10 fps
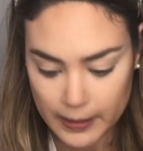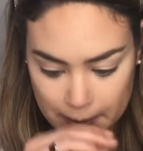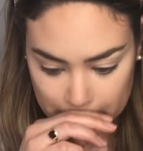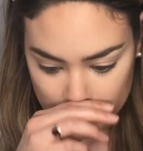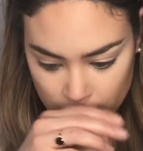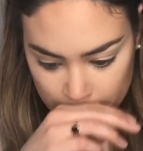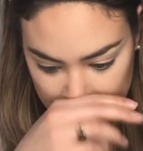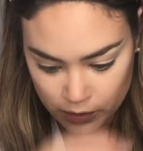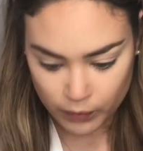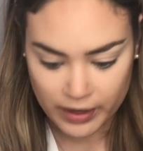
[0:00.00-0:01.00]
Then I'm gonna go
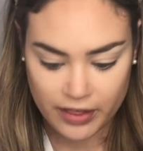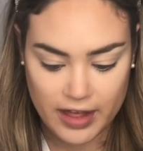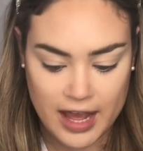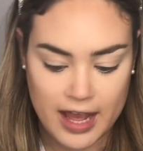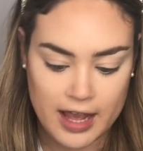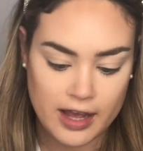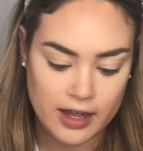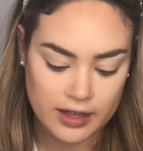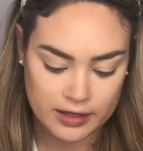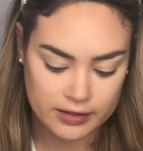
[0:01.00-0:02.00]
in with
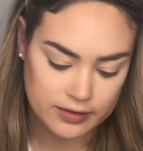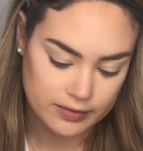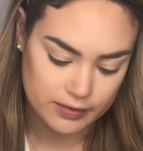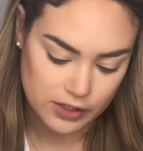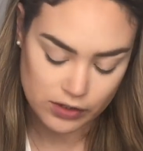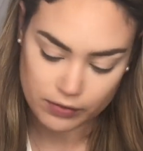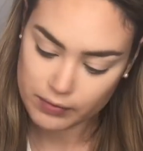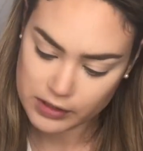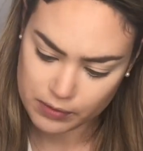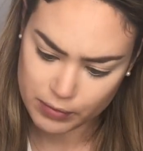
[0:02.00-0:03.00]

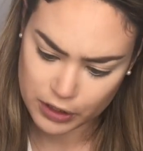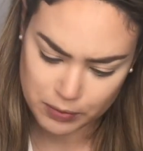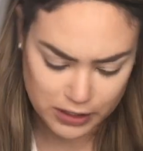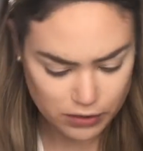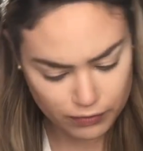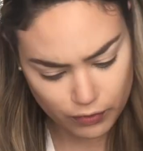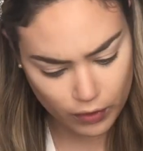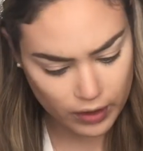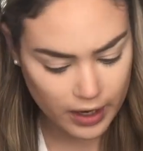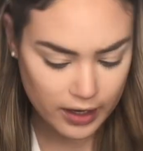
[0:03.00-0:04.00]
it's a brush by
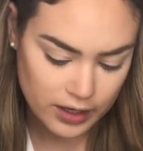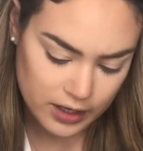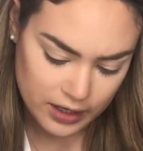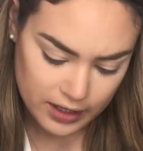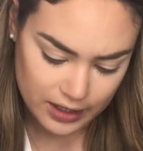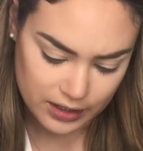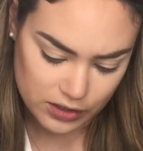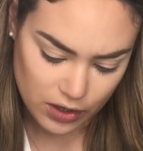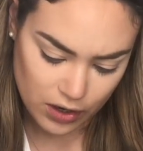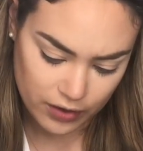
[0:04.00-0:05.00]
Sephora. It
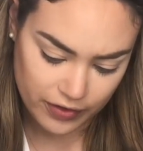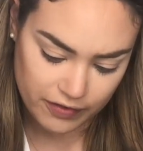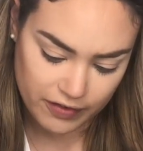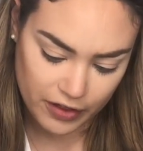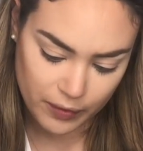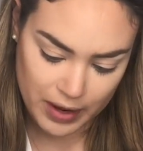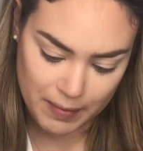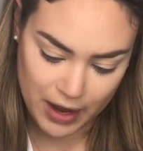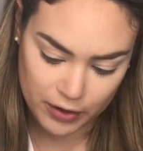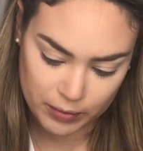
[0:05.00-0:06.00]
is called the Featherweight
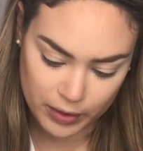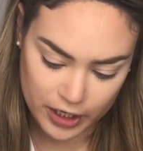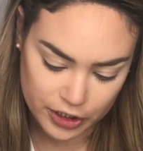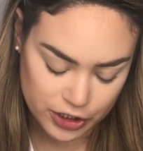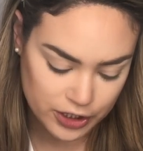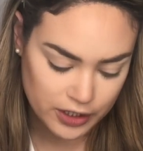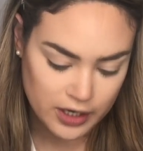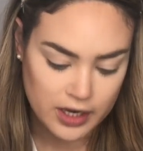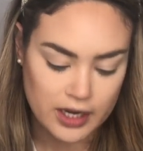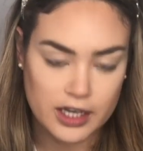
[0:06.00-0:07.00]
Powder Brush.
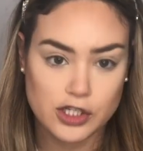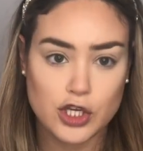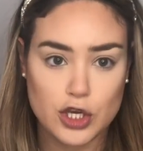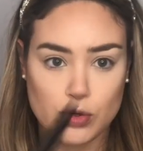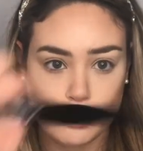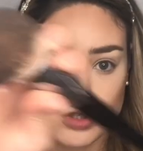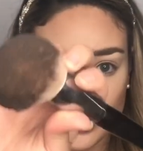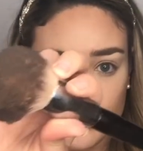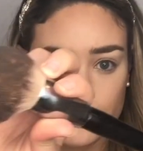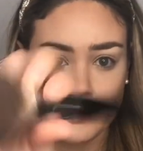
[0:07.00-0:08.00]
It's
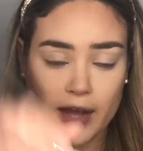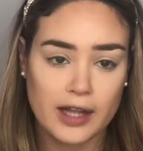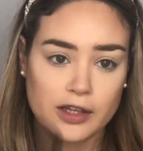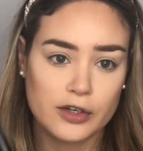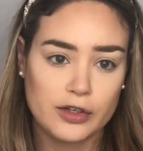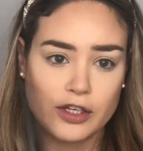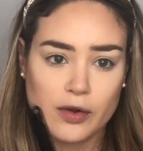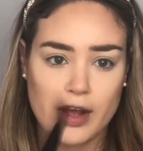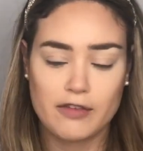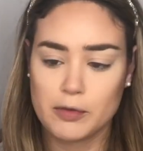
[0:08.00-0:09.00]
huge. I literally
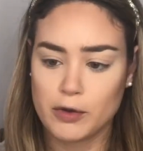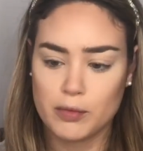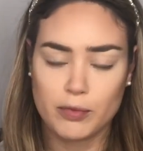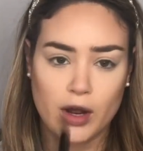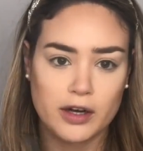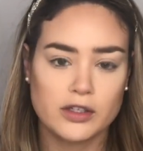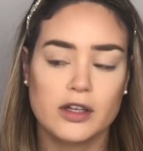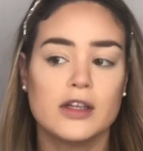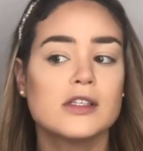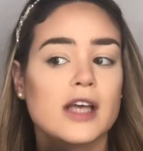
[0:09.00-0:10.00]
don't ever put product
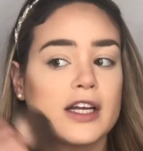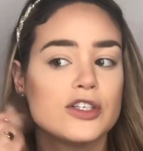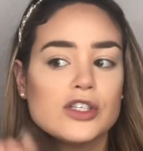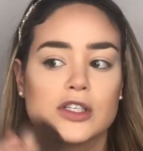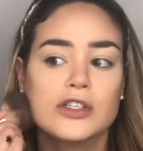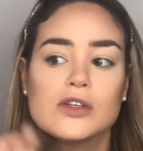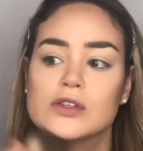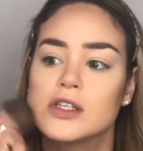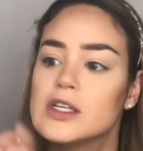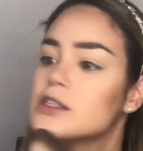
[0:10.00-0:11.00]
on this. I just
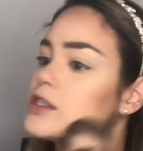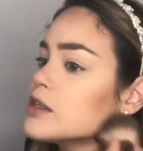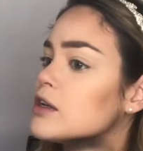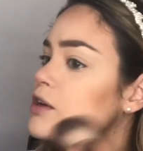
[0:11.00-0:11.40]
use this